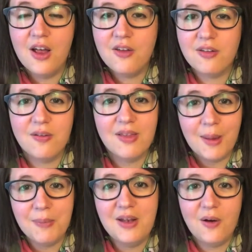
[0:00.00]
So
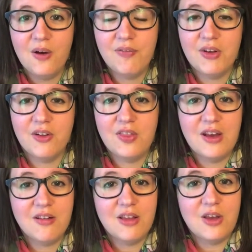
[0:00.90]
let me know if there are
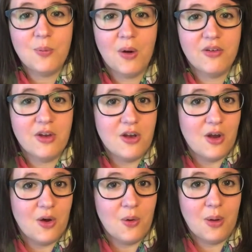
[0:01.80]
things that you want to
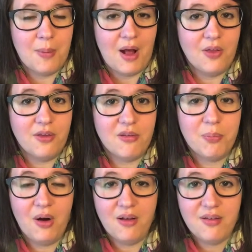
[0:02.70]
know about this
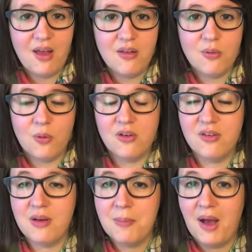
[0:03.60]
process, or
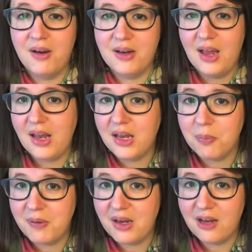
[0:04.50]
just about getting a
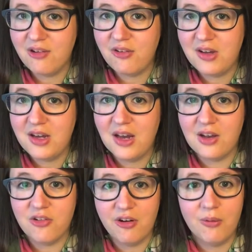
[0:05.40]
PhD
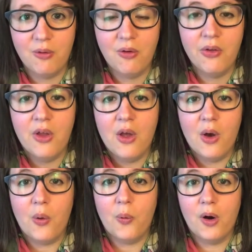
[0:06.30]
in general,
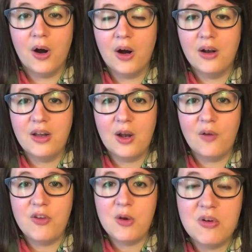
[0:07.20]
or
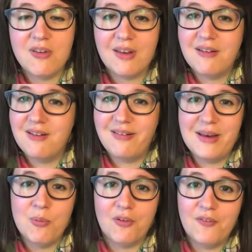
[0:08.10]
if just like to
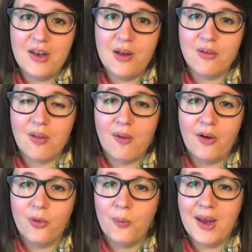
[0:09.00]
see more videos
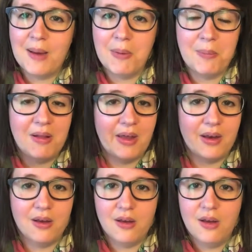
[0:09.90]
along the way, maybe
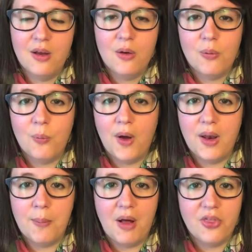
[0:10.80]
like one
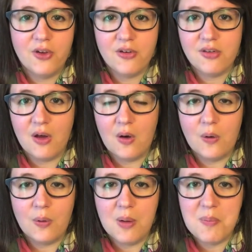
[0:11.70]
a month or
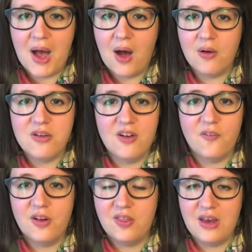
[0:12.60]
so about
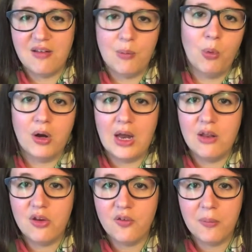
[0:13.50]
different things I'm working
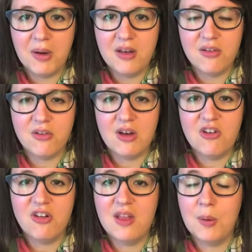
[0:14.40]
through for my
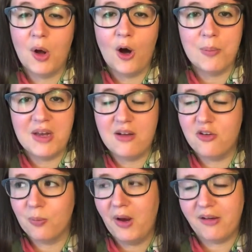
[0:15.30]
dissertation. They would all be
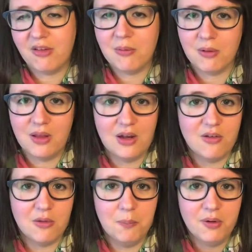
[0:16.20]
directly related
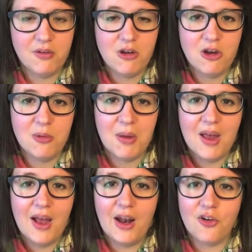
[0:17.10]
to BookTube,
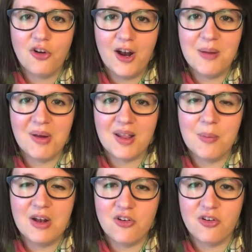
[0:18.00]
and I'll try to make
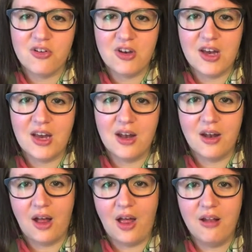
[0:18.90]
them interesting and
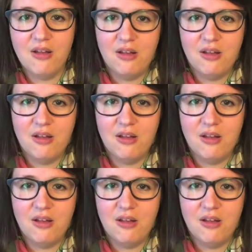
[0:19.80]
not